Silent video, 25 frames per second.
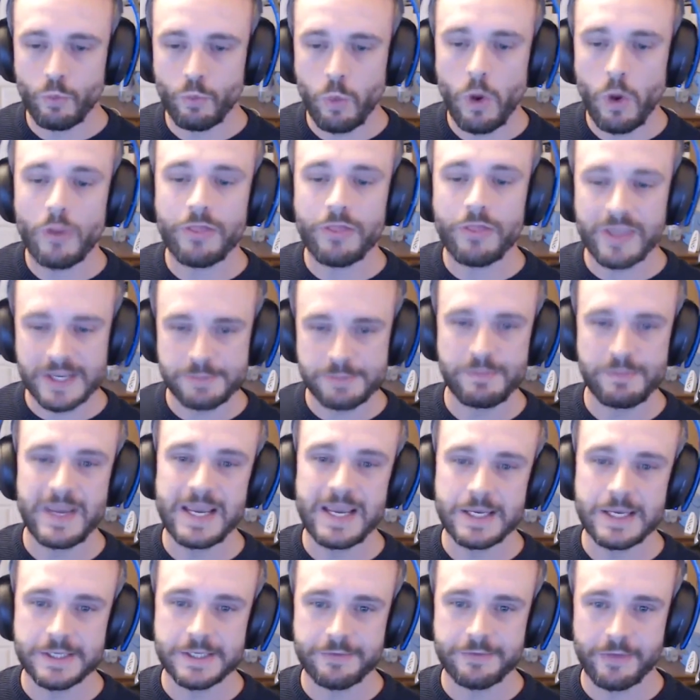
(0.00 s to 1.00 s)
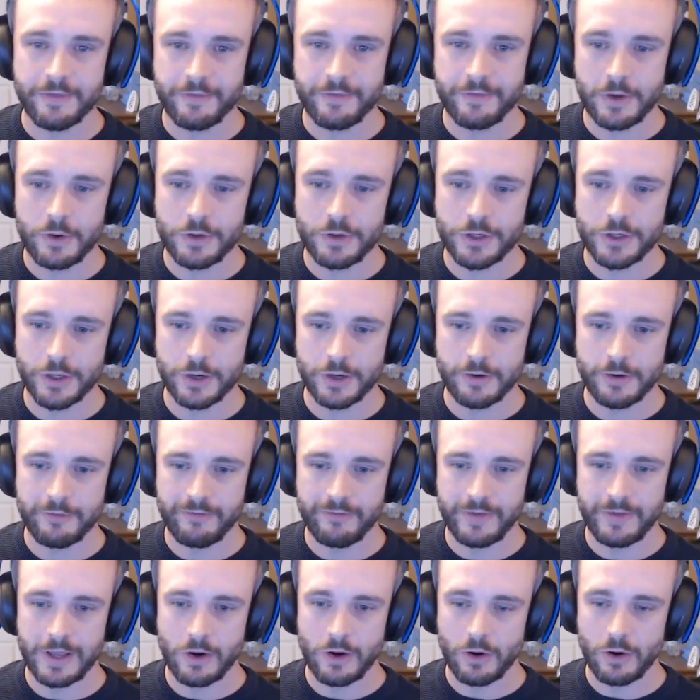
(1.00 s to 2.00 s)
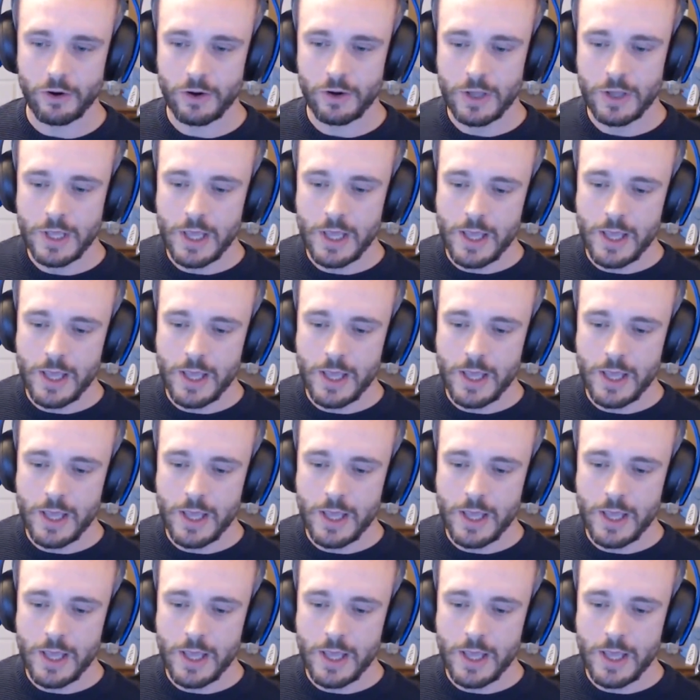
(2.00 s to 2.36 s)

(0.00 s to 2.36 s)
what this means for the future of VR.